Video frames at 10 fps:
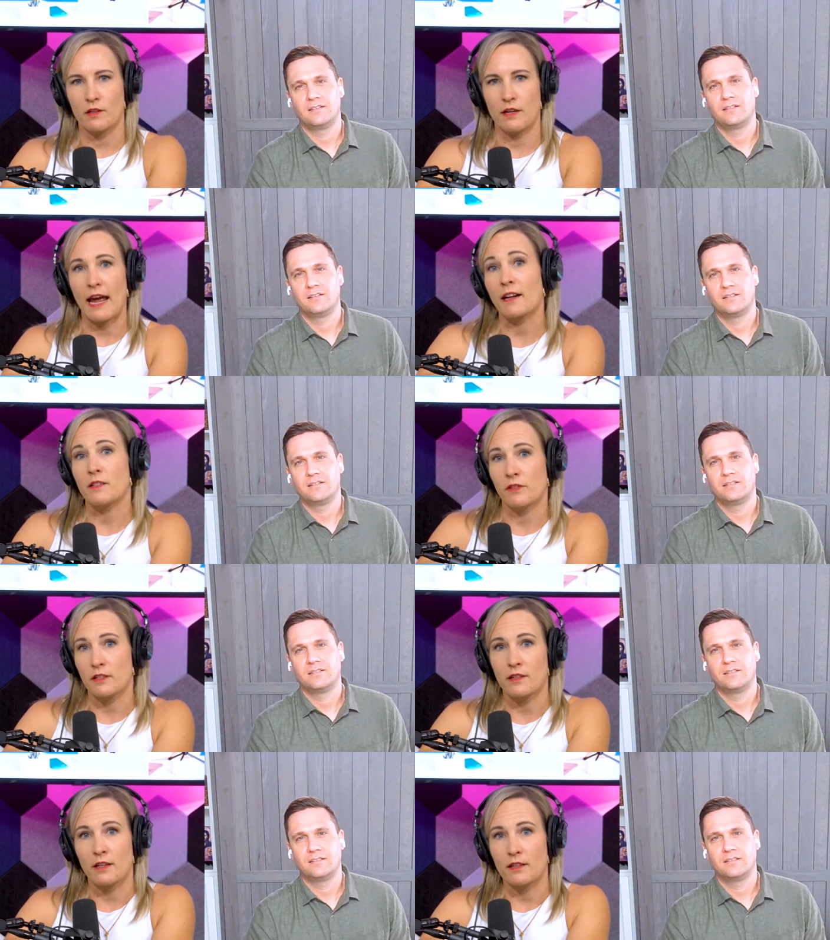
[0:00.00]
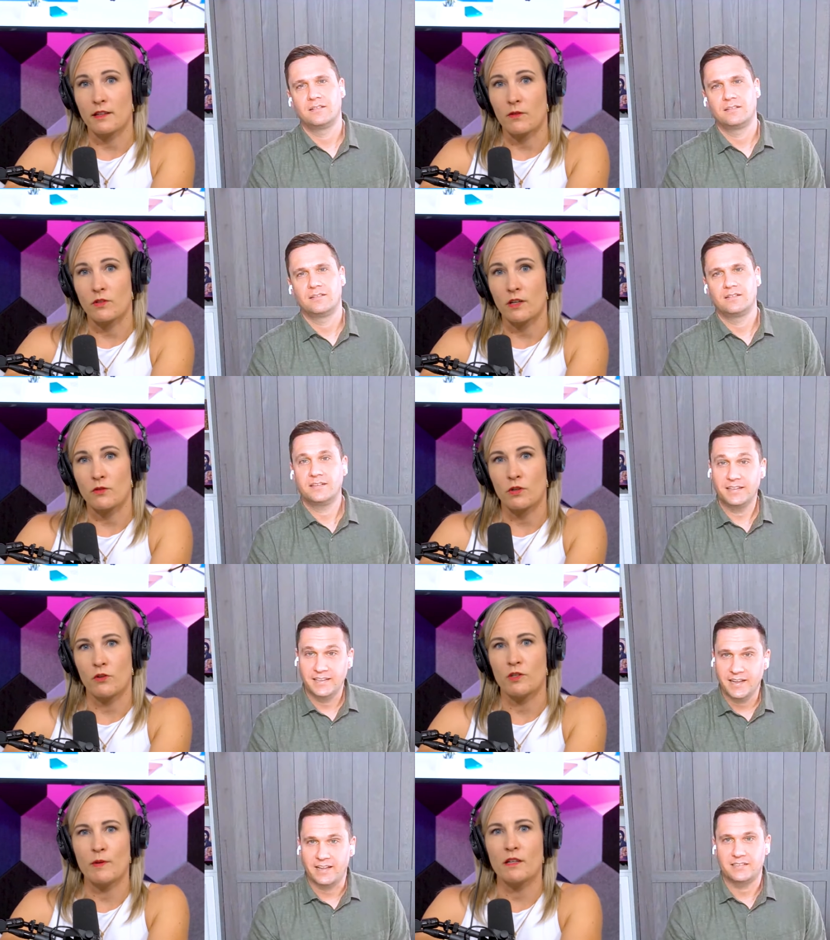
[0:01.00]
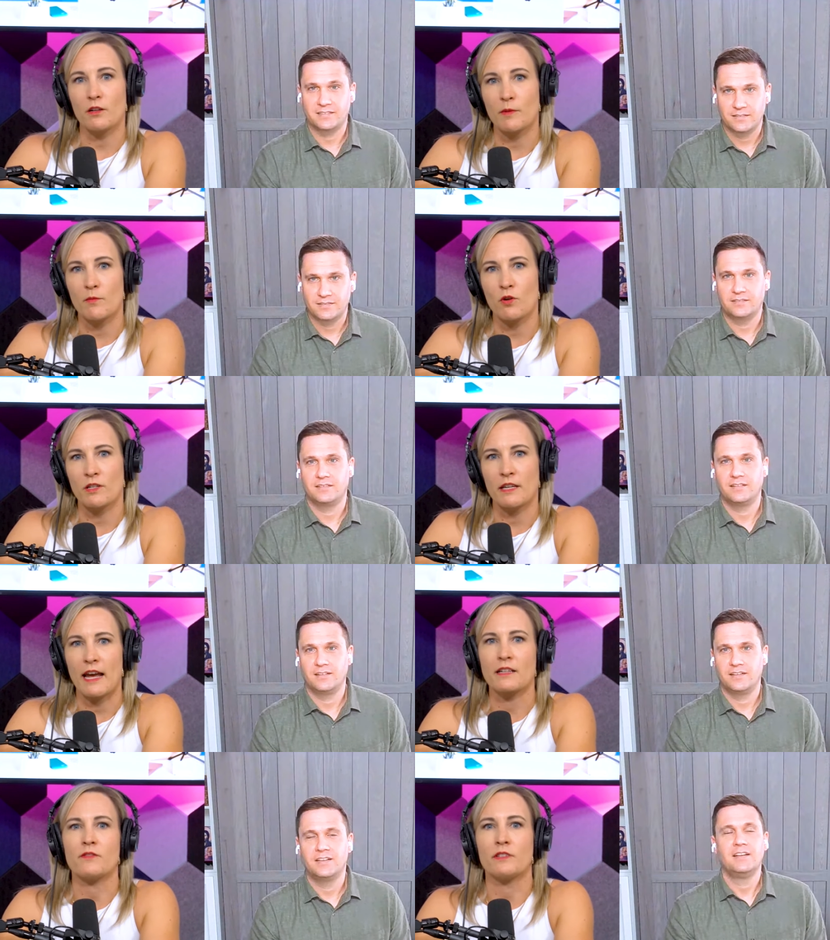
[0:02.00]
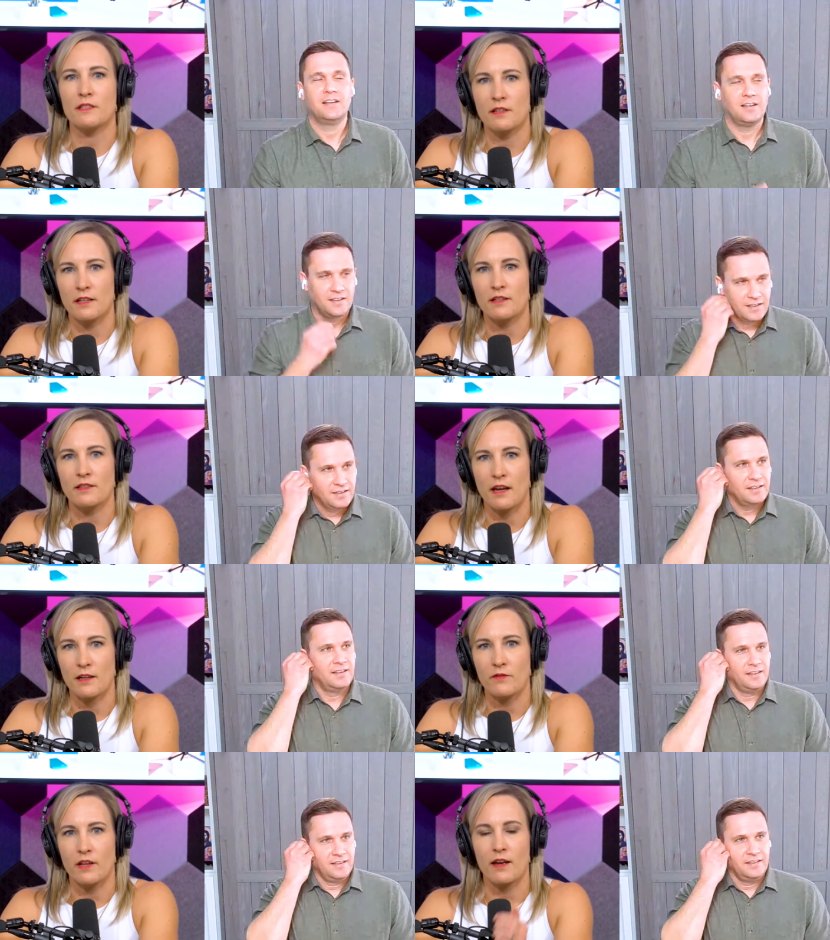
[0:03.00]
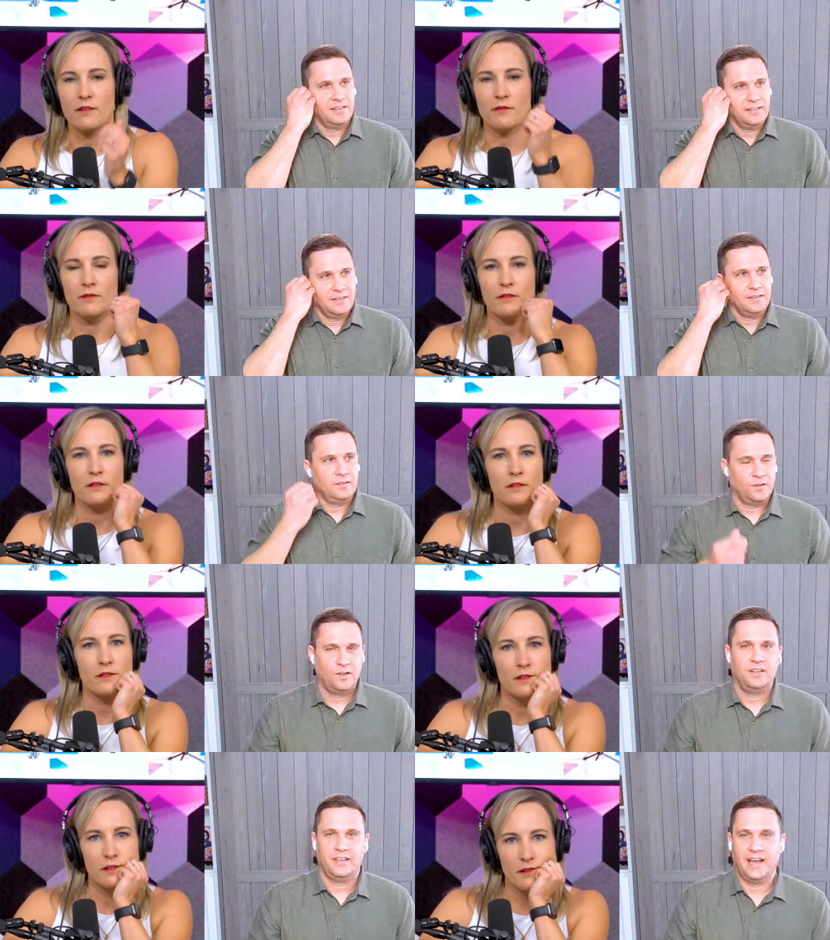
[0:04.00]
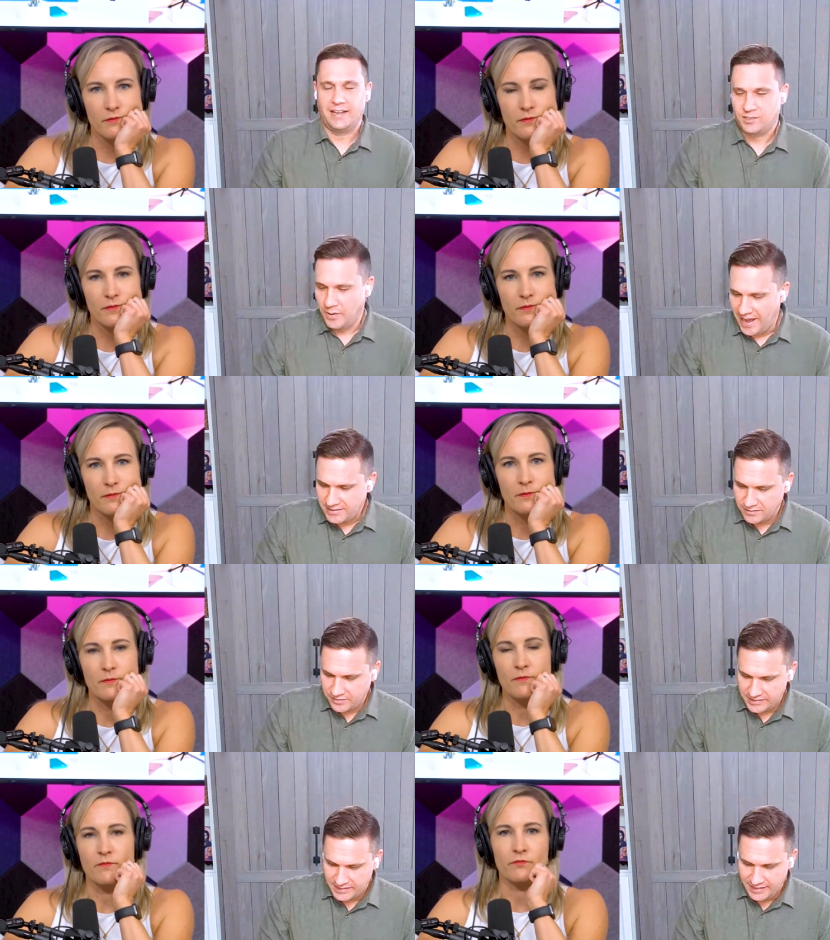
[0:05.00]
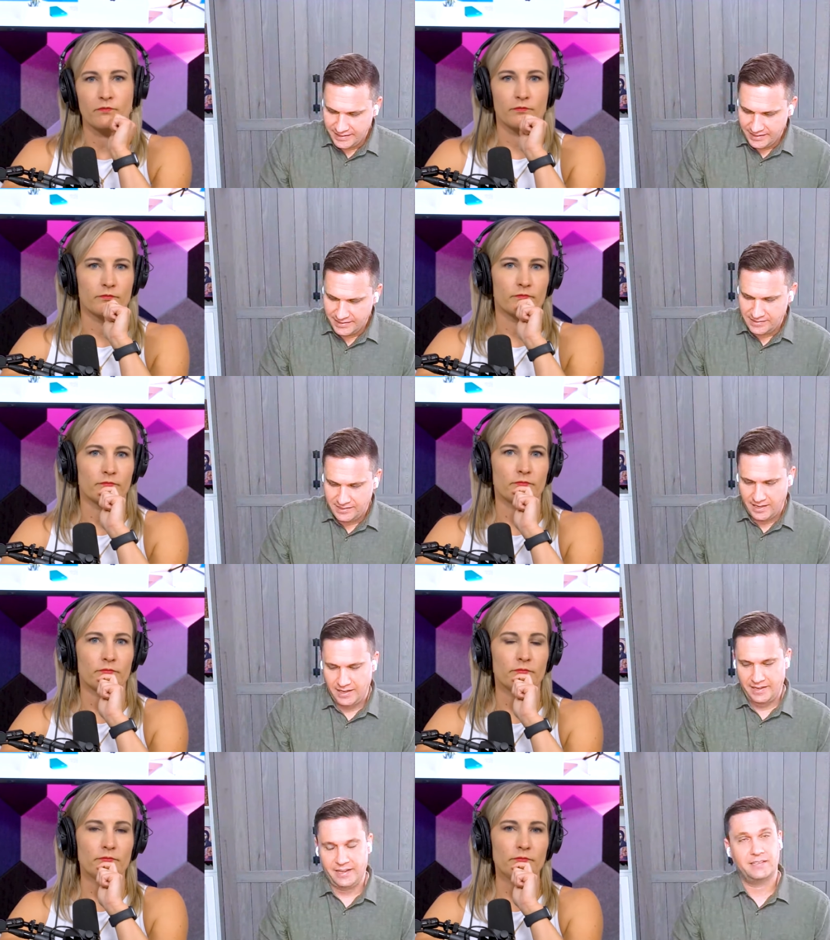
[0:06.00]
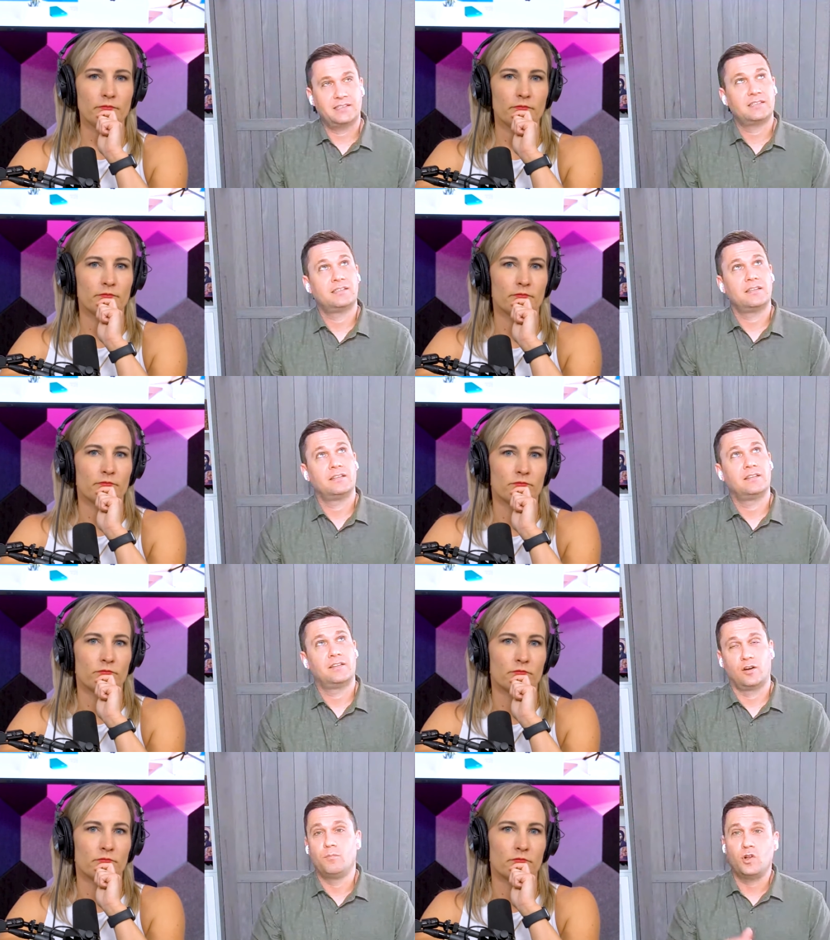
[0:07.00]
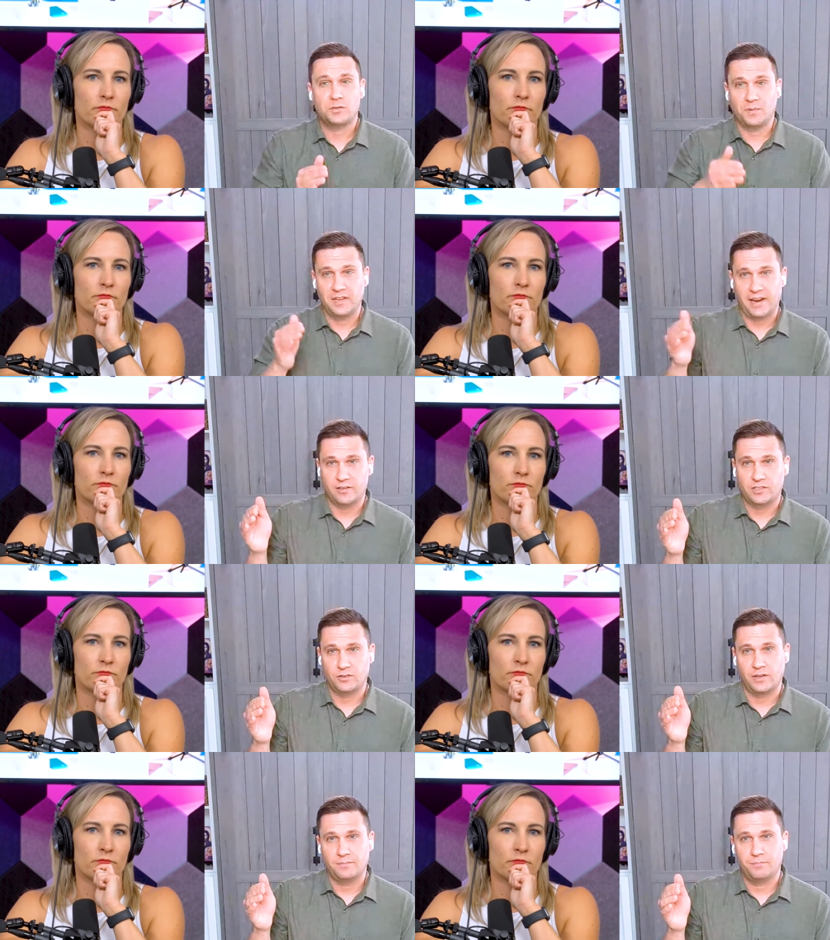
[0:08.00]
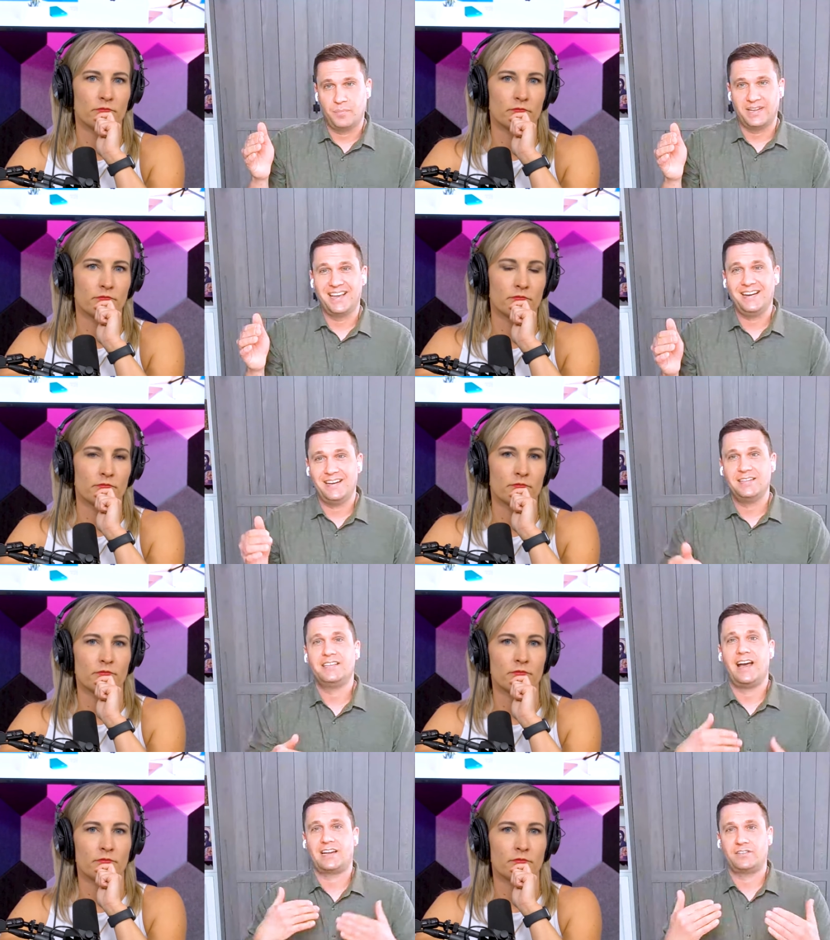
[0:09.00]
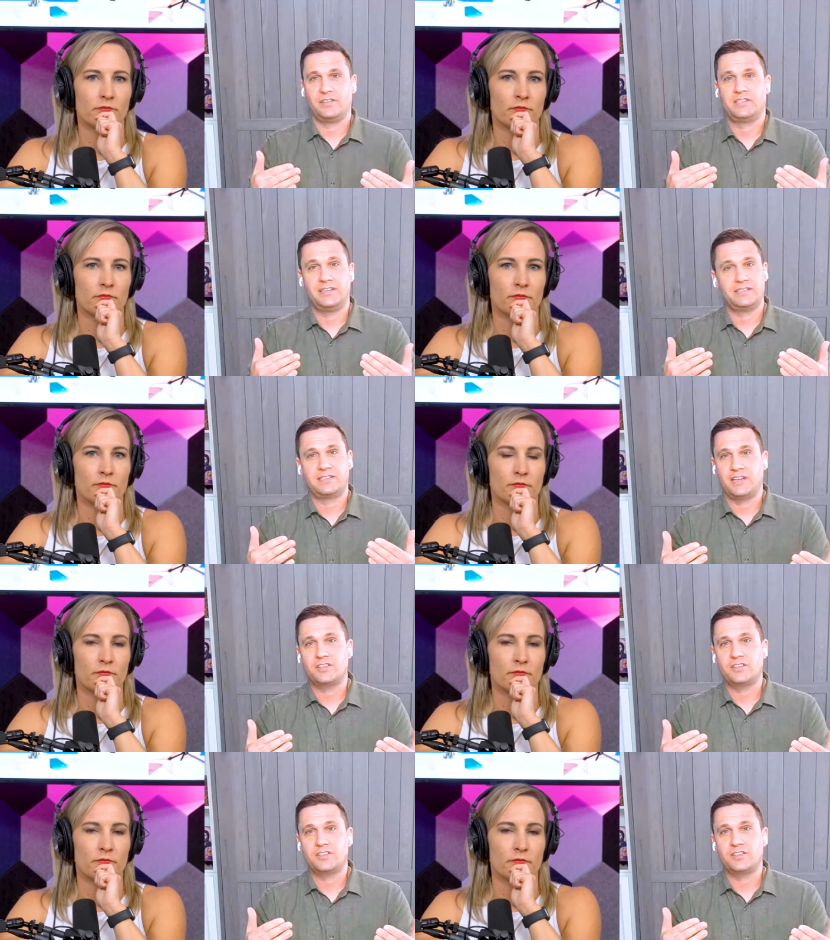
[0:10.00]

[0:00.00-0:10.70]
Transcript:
Speaker 1: in active listening, it sounds like. So can you speak yeah. a little bit more to the active listening side of that?
Speaker 2: Yeah, so active listening is, uh, it's there are multiple layers to it, but getting into active listening is